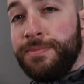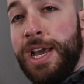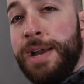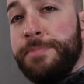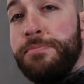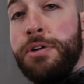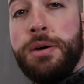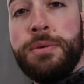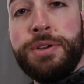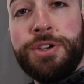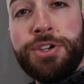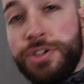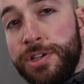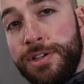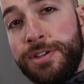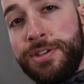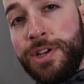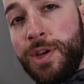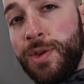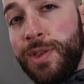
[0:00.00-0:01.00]
I probably
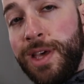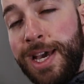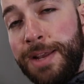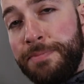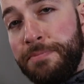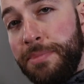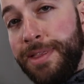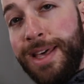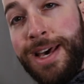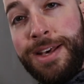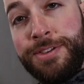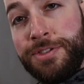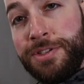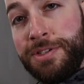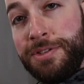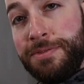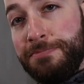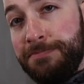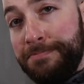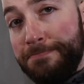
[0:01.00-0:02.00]
shouldn't do that, but that's
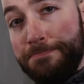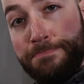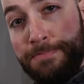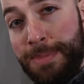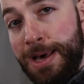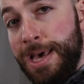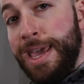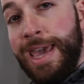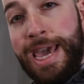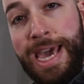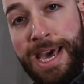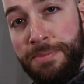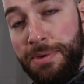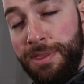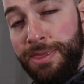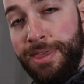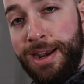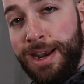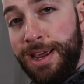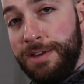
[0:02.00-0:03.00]
just my
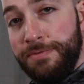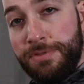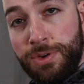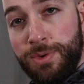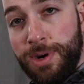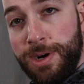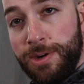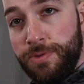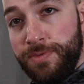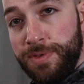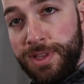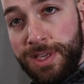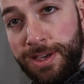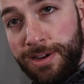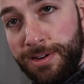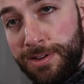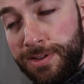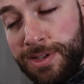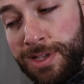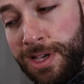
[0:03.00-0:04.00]
habit that I've acquired over the
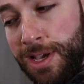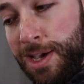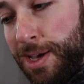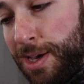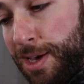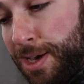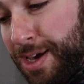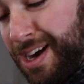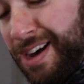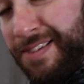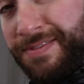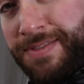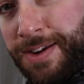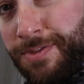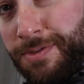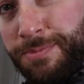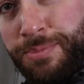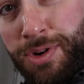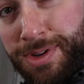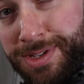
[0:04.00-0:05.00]
years. I've
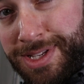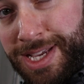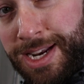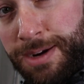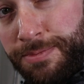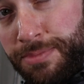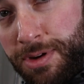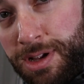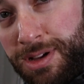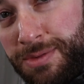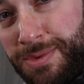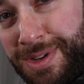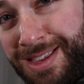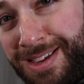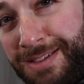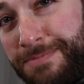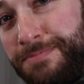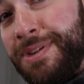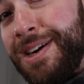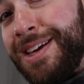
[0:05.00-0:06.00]
never personally had a problem with
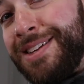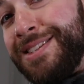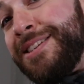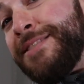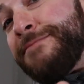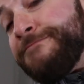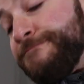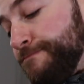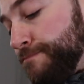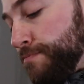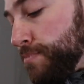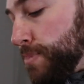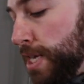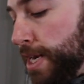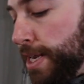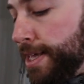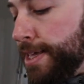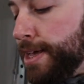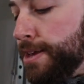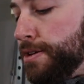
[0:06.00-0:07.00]
it, but
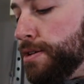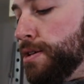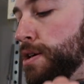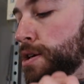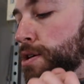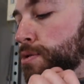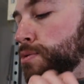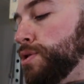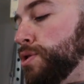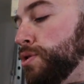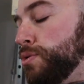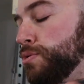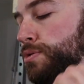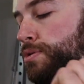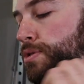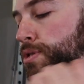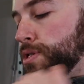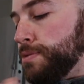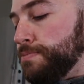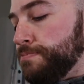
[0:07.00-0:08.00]
then again, when you
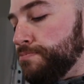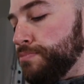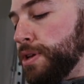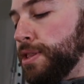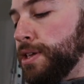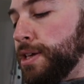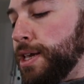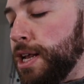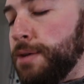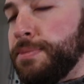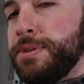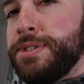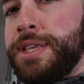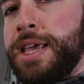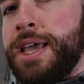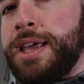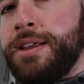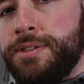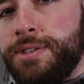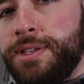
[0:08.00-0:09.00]
bring the kettlebell's
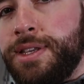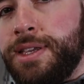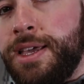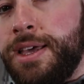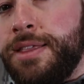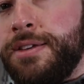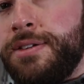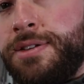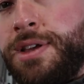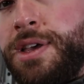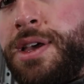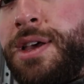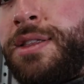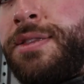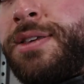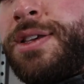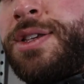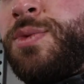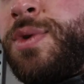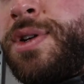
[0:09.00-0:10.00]
handles together,
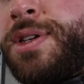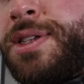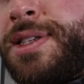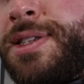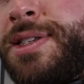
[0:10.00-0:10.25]
this one is